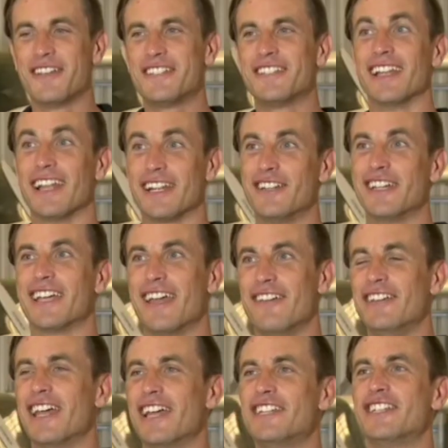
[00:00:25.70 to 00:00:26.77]
First electric
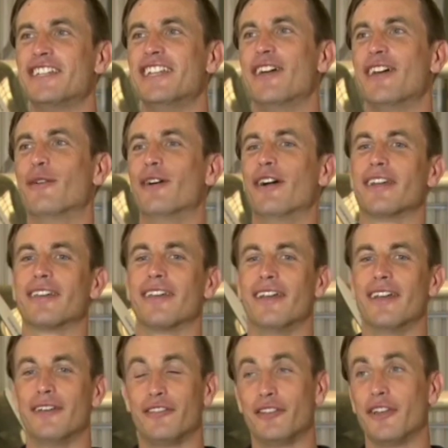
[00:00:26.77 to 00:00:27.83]
aviation network,
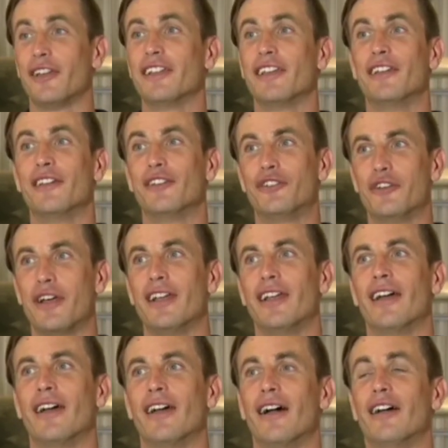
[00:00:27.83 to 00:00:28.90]
uh, certainly in
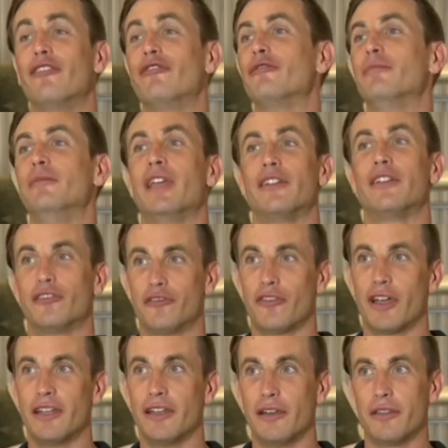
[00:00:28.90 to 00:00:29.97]
Australia, I've yet to
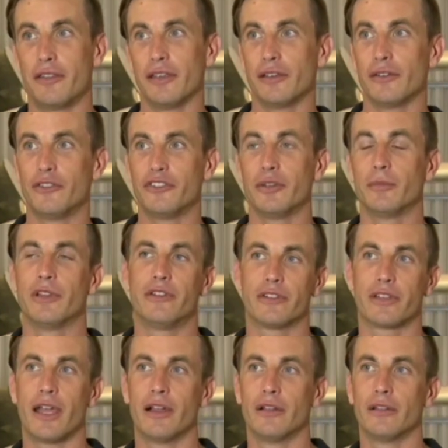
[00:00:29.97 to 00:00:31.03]
find anything of similar
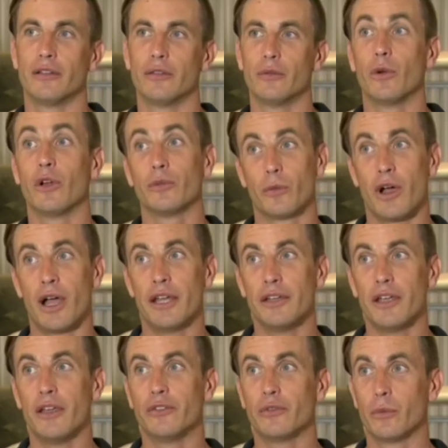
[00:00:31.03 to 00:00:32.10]
scale
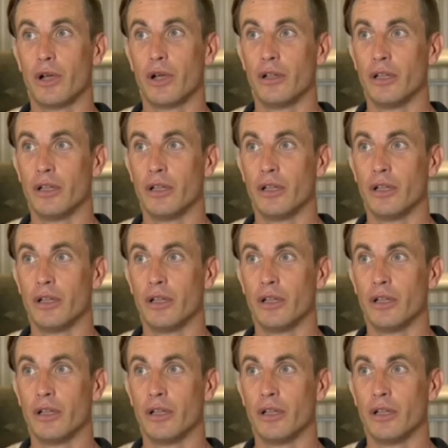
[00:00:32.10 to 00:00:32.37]
worldwide as